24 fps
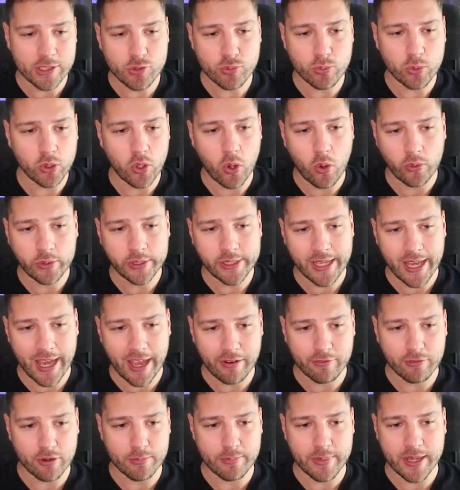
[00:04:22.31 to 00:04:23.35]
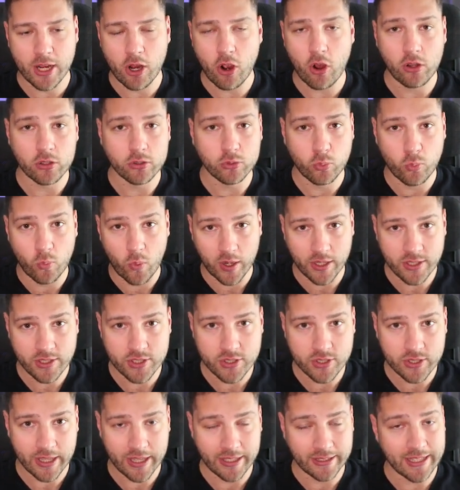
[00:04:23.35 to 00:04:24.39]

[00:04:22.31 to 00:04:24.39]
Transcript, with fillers: this will only ever be called once,